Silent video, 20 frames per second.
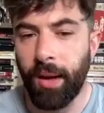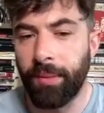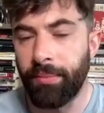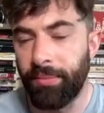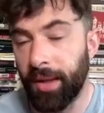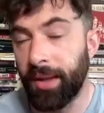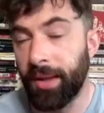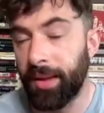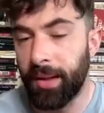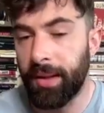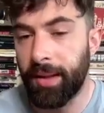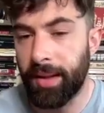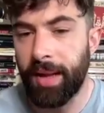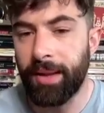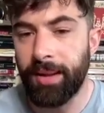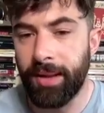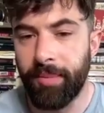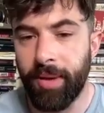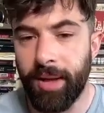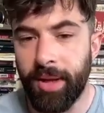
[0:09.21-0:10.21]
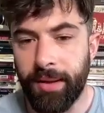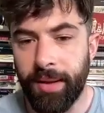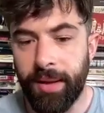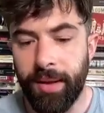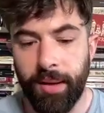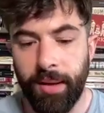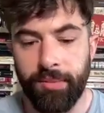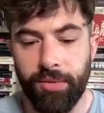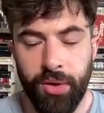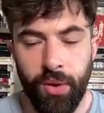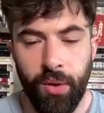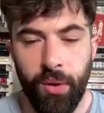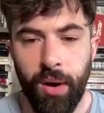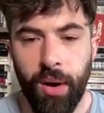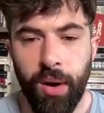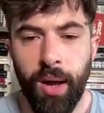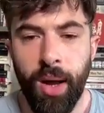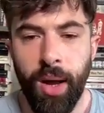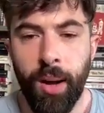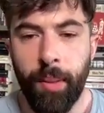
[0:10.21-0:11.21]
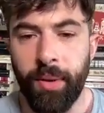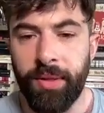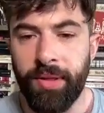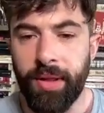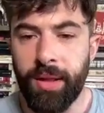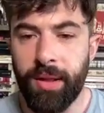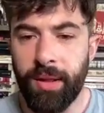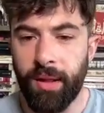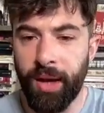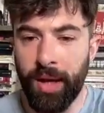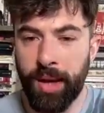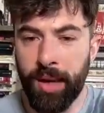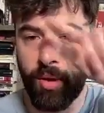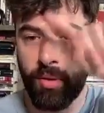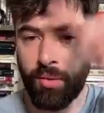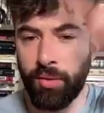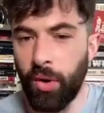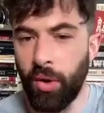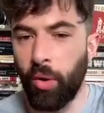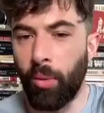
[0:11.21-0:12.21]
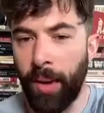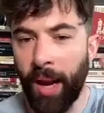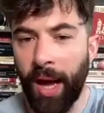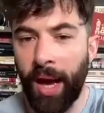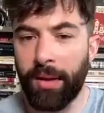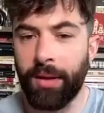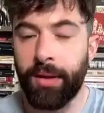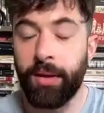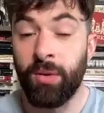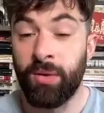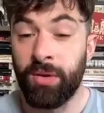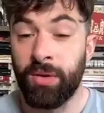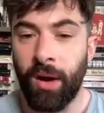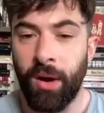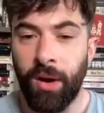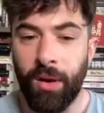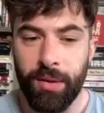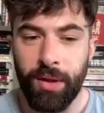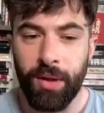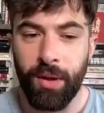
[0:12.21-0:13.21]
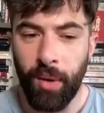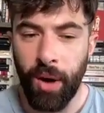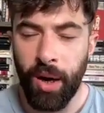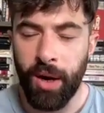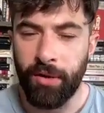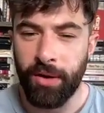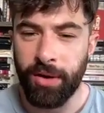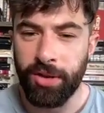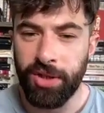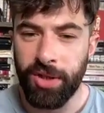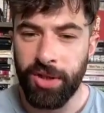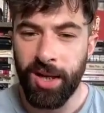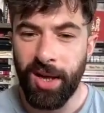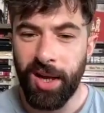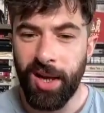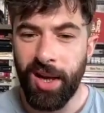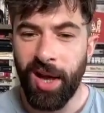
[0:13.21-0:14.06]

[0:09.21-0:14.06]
And the sentiment did, I'm sure, but this sign about no blacks, no dogs, no Irish.